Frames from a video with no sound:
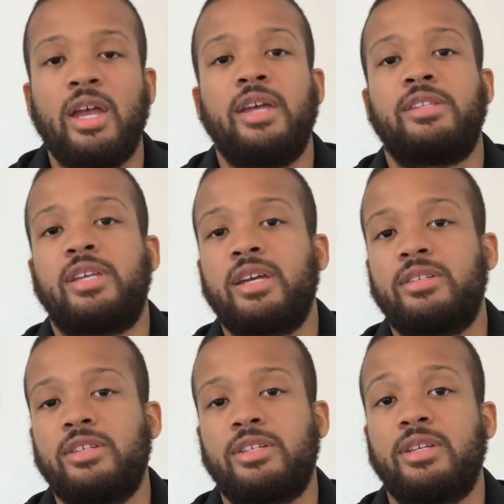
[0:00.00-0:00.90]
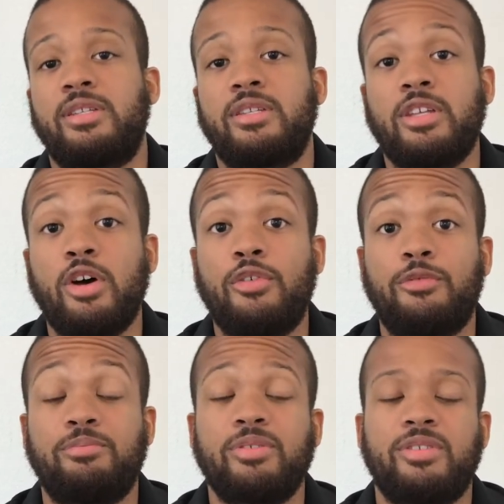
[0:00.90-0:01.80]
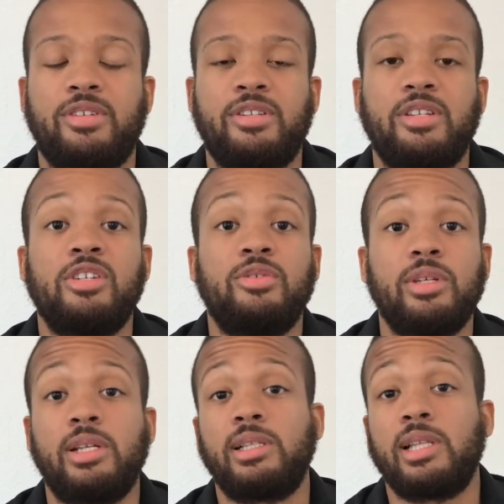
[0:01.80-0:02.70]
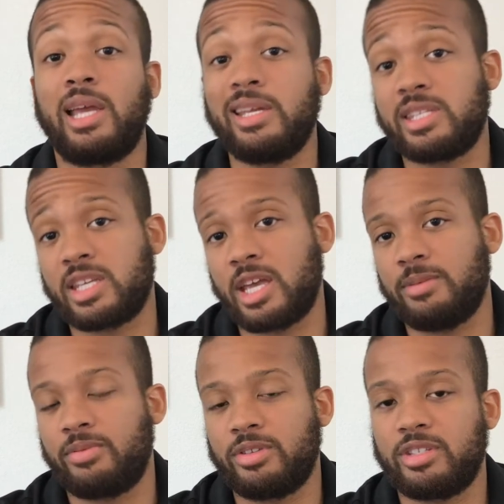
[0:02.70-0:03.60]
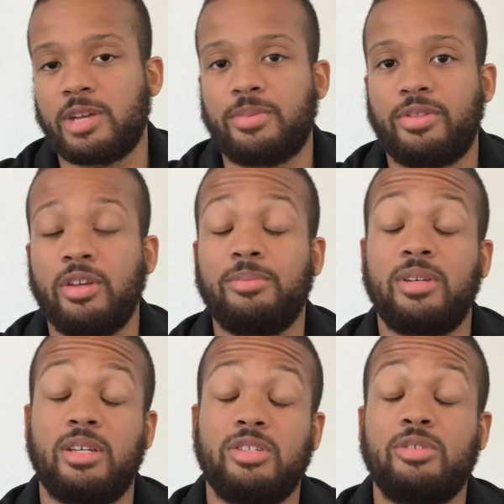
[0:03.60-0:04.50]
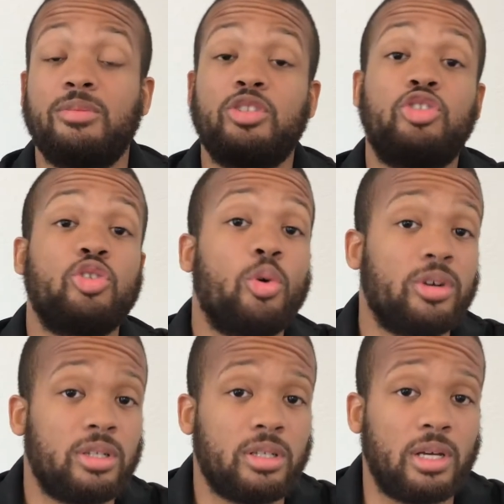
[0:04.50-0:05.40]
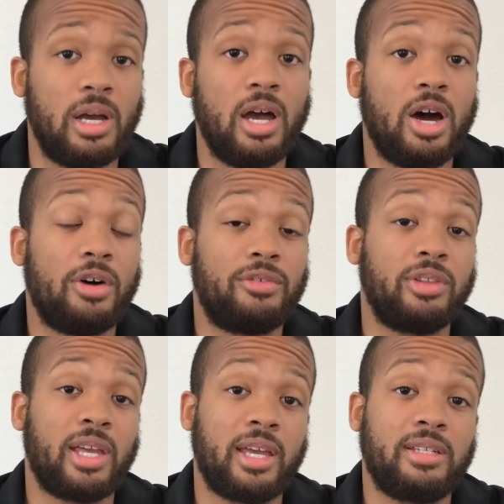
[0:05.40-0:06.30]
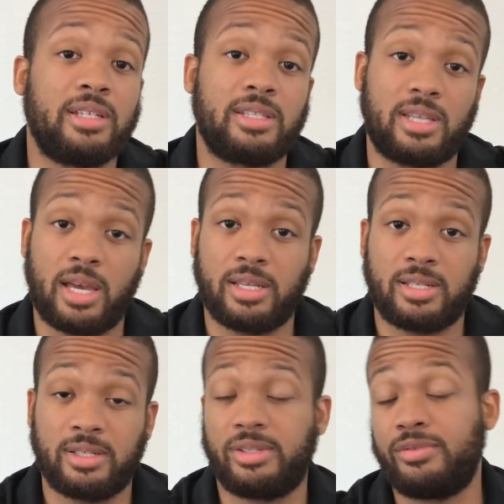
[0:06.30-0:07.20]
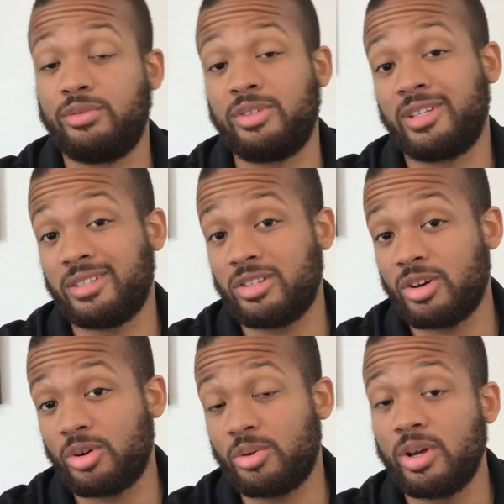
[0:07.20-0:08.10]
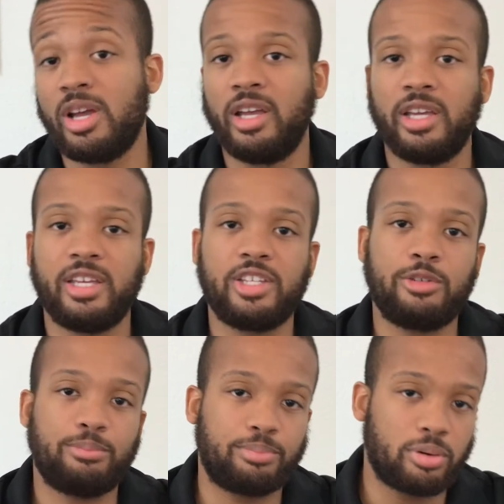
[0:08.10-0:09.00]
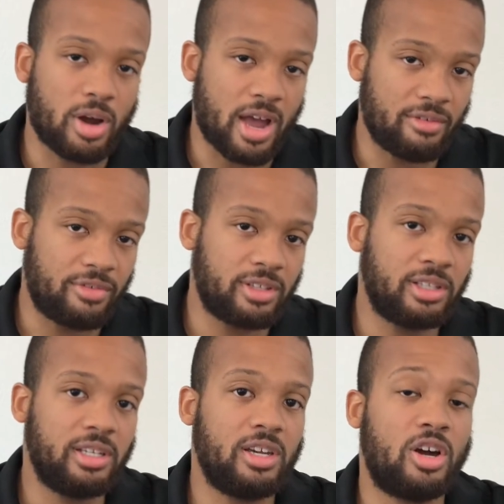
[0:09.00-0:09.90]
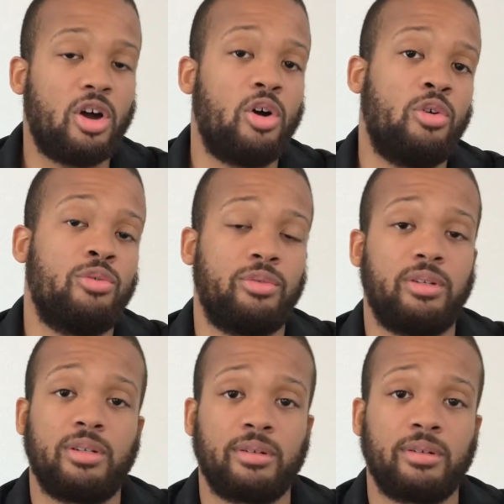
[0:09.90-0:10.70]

And Texas itself presents a unique landscape for this type of thing because the majority of land in Texas, if you didn't know, is privately owned.